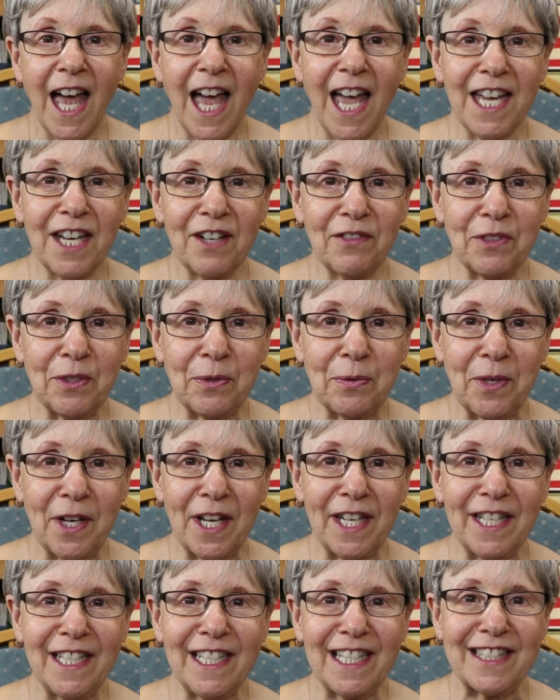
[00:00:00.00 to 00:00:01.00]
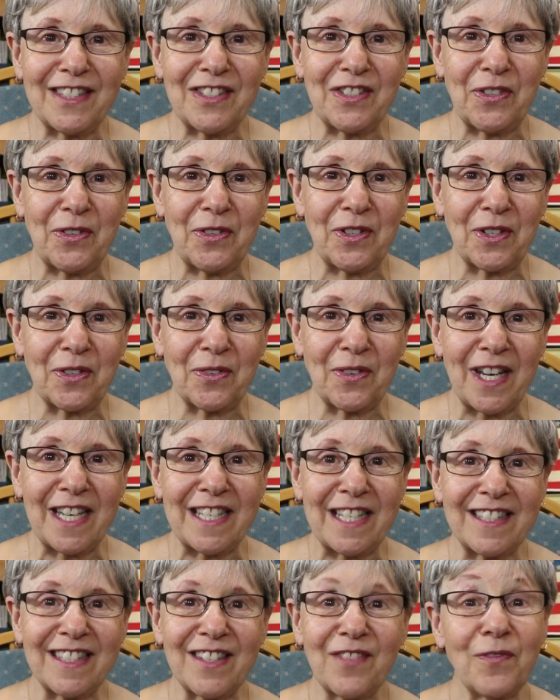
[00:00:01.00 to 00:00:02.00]
Hi everyone, it's Nona
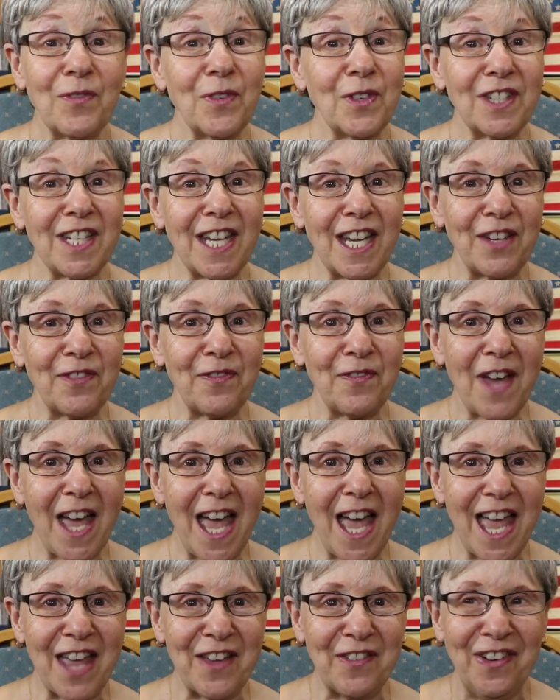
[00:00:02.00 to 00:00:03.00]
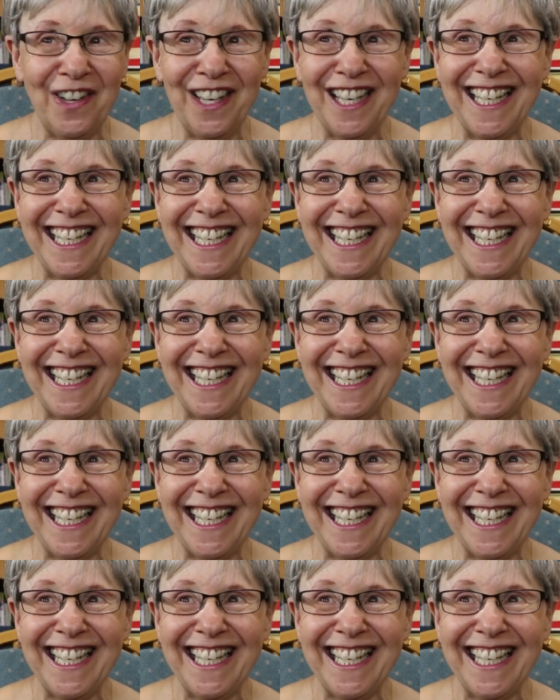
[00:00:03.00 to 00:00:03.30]
Grace for Take 5.